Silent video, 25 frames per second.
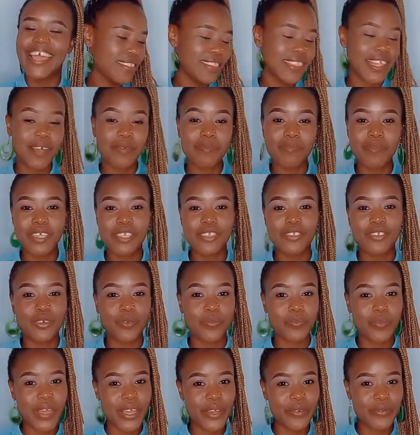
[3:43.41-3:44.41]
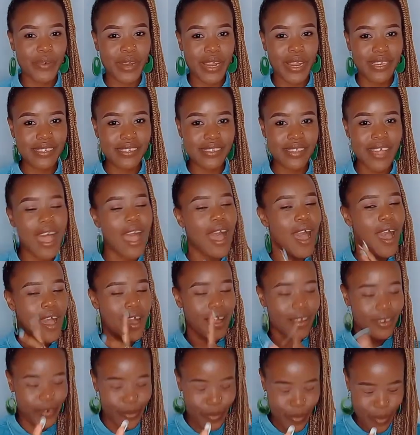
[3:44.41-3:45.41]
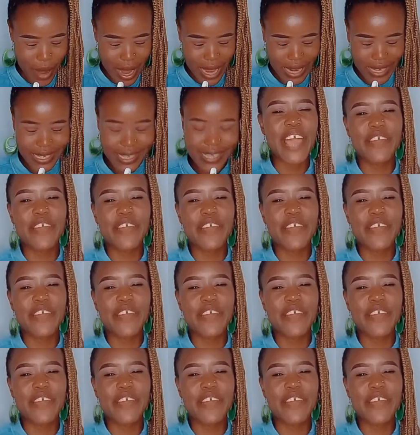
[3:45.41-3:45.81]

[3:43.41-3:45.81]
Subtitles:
That means you're paying rent. Great.